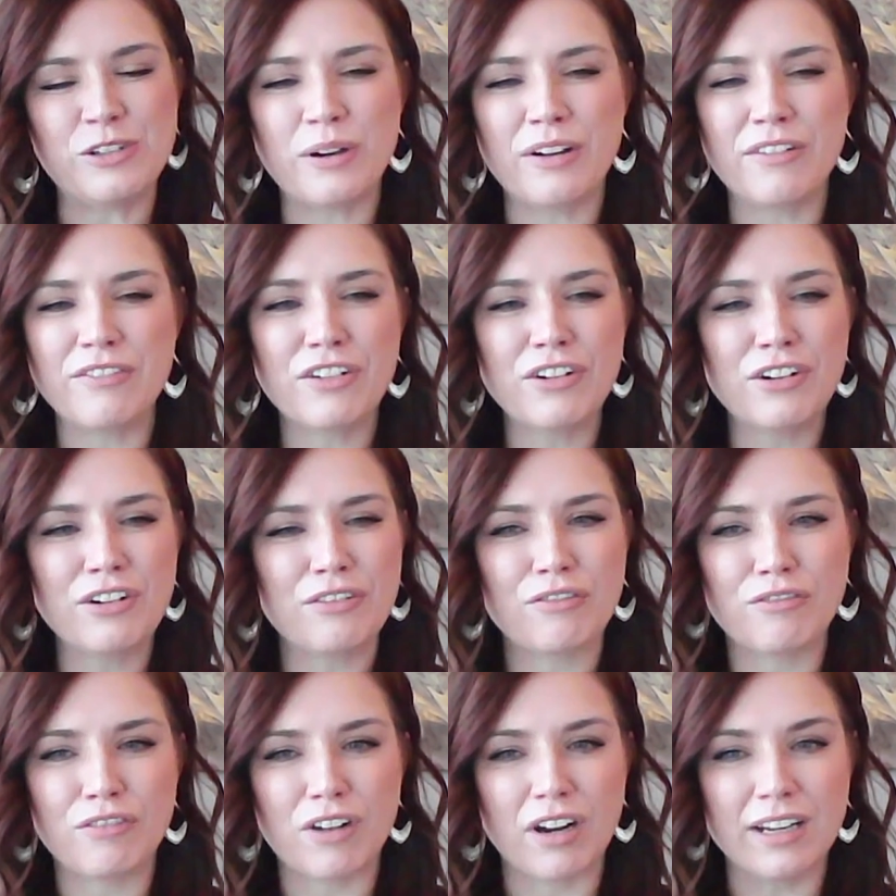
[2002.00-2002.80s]
you
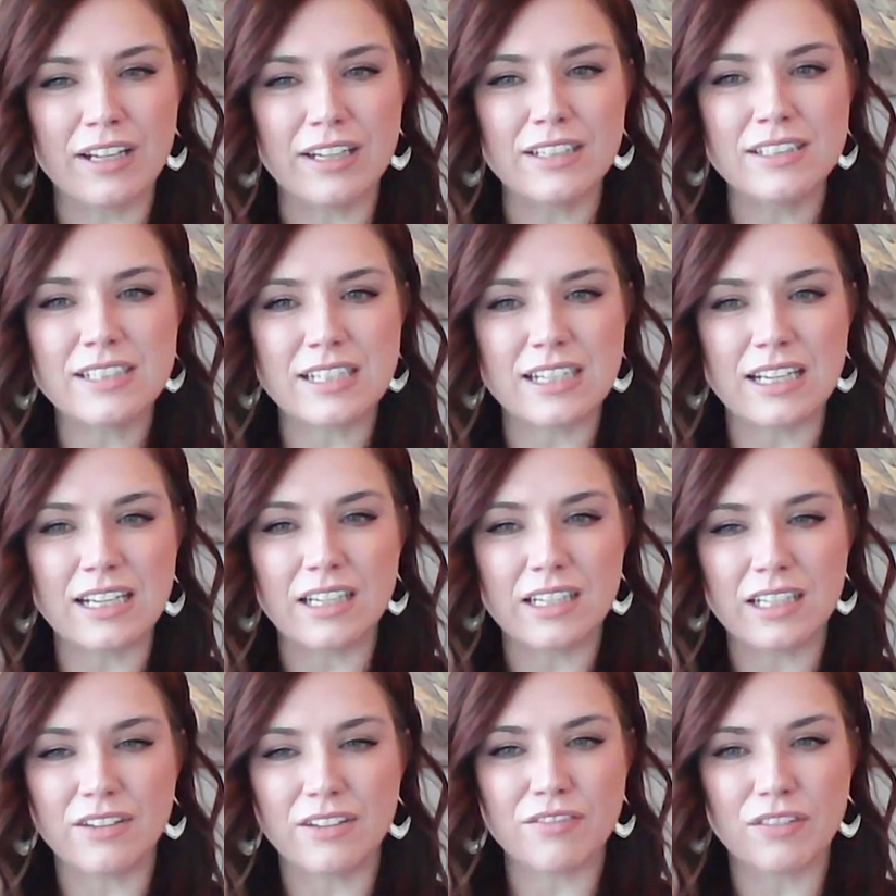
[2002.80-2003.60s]
ever run into
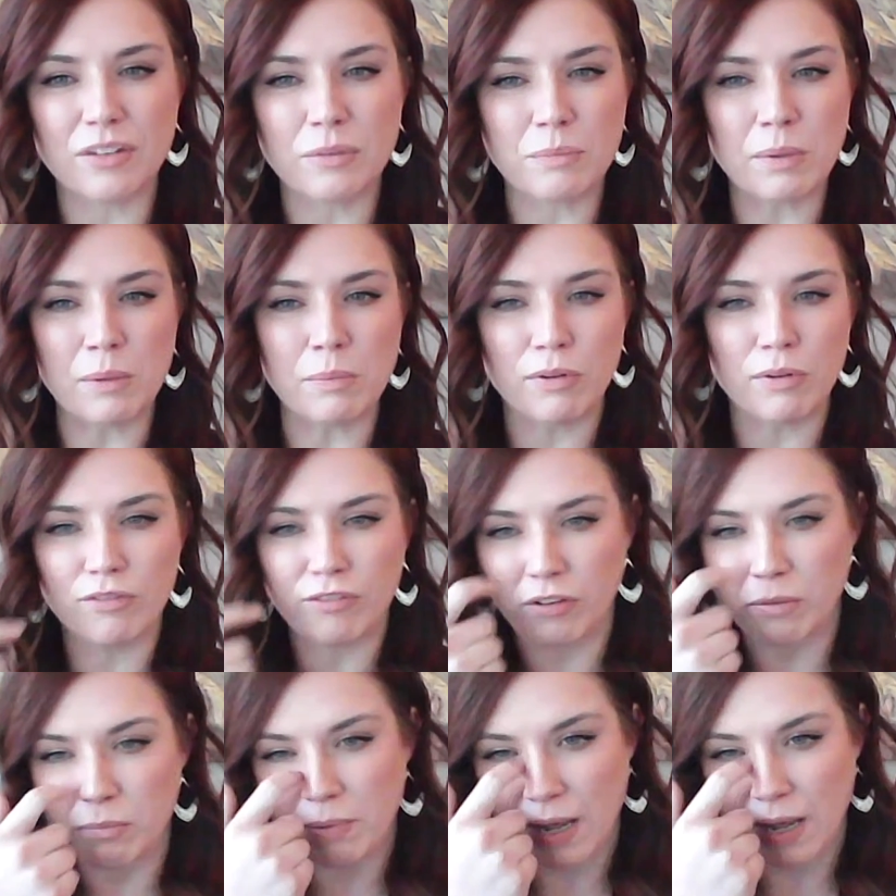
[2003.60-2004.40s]
any of the people
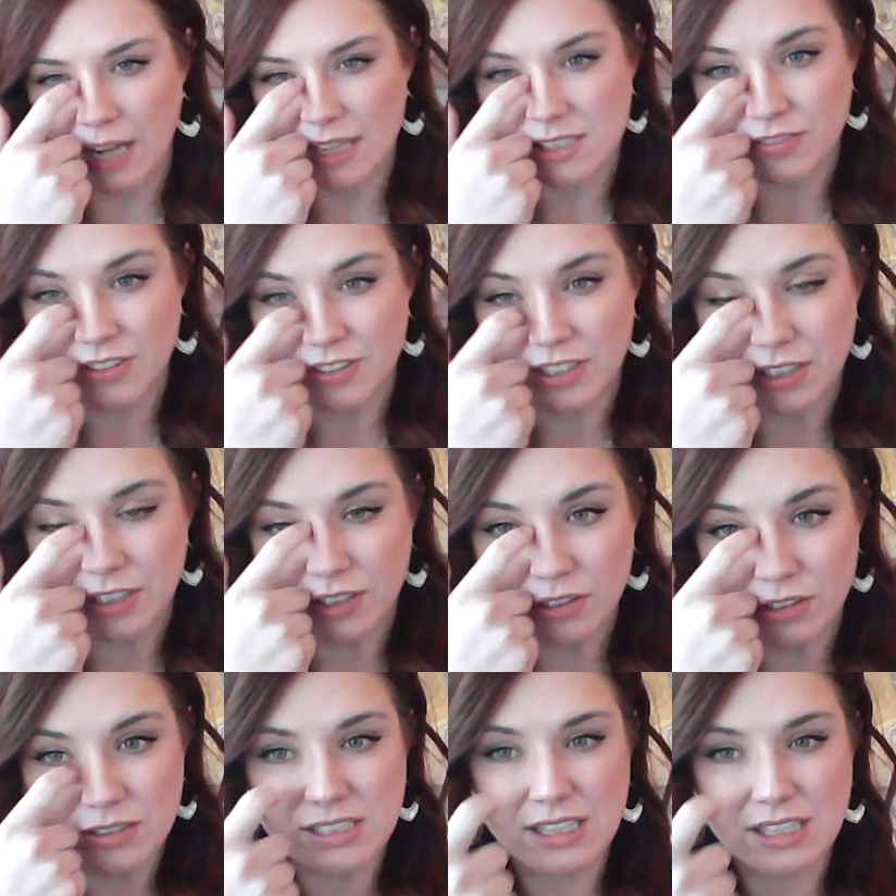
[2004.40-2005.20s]
from past
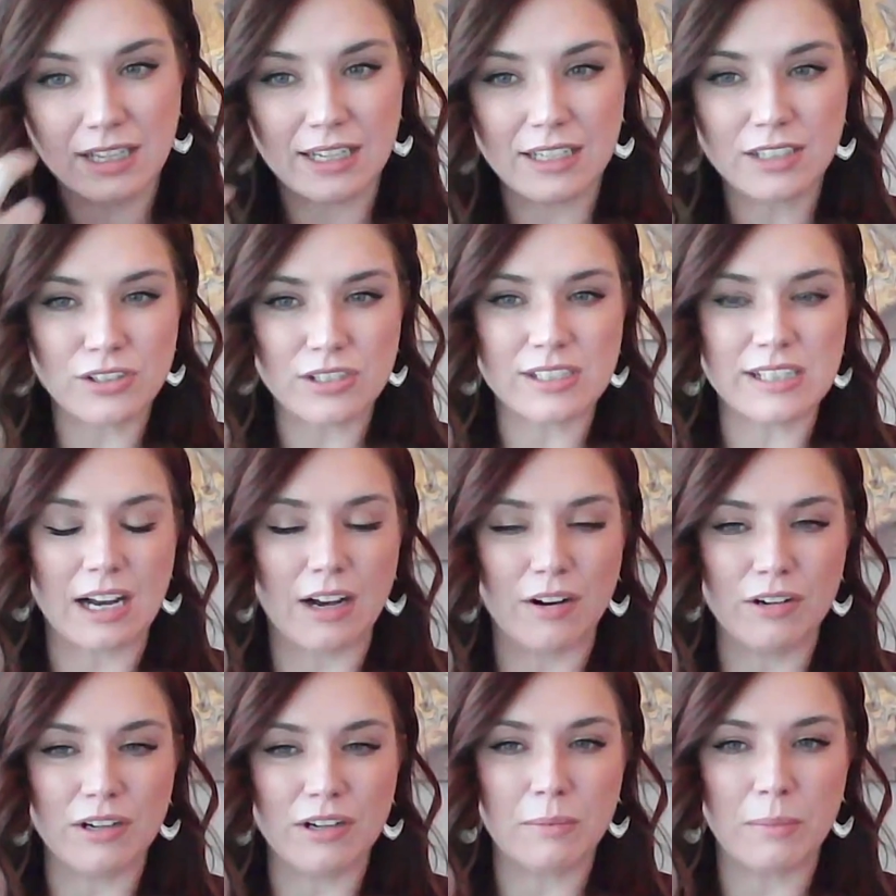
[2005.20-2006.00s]
videos, like just
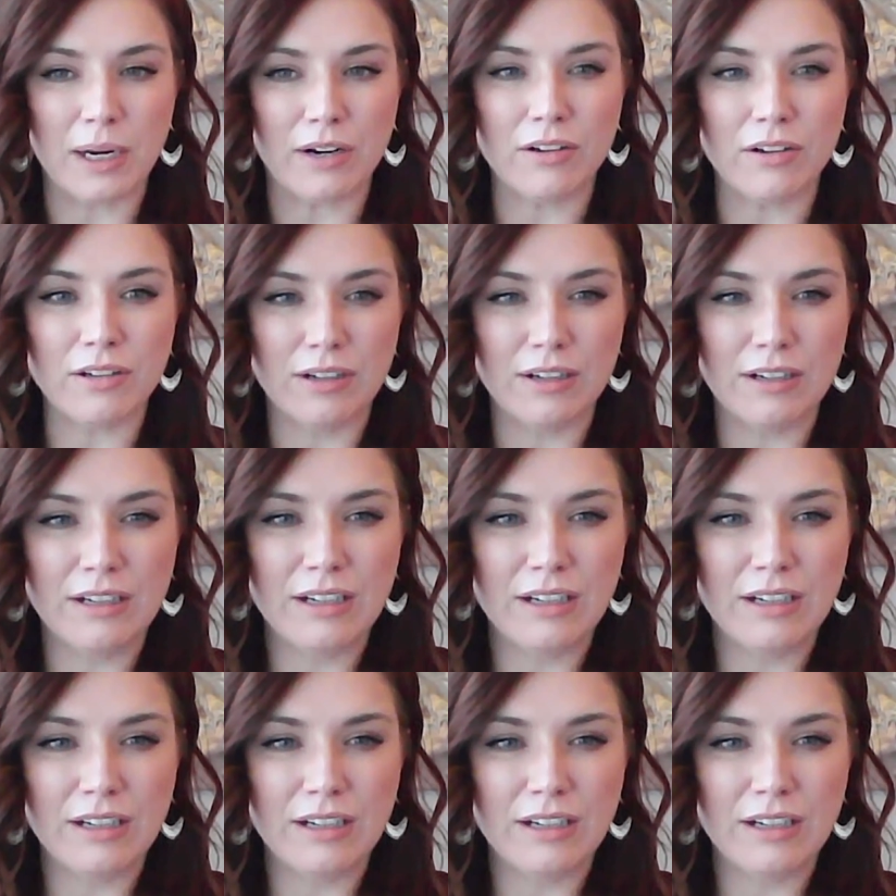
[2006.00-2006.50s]
out and about?